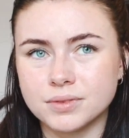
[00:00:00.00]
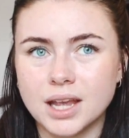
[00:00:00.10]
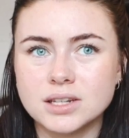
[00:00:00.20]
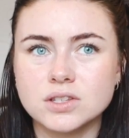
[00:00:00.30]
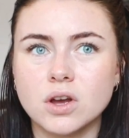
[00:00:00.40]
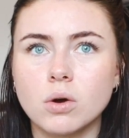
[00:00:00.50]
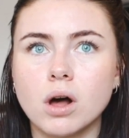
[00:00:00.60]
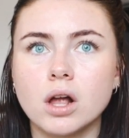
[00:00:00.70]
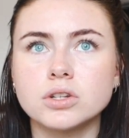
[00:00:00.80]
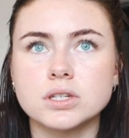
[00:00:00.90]
And so
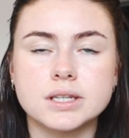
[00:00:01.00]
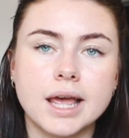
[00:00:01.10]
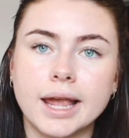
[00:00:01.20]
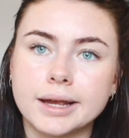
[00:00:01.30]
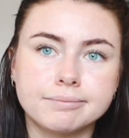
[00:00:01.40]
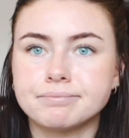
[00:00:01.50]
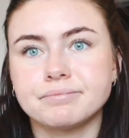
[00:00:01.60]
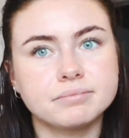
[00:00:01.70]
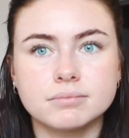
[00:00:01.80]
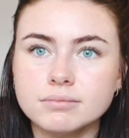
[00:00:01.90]
I'll just like
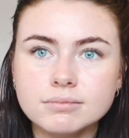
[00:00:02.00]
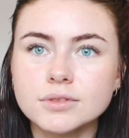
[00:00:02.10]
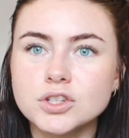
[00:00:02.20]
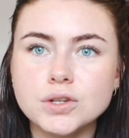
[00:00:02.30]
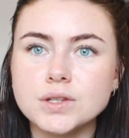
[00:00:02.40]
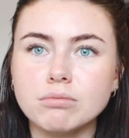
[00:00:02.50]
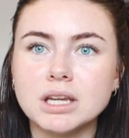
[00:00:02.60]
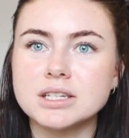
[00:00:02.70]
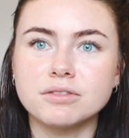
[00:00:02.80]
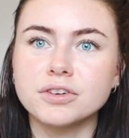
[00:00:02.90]
do
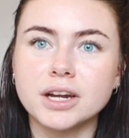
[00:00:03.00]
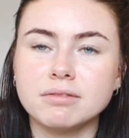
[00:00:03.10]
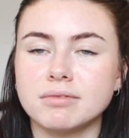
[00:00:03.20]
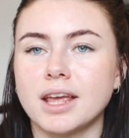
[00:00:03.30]
something different.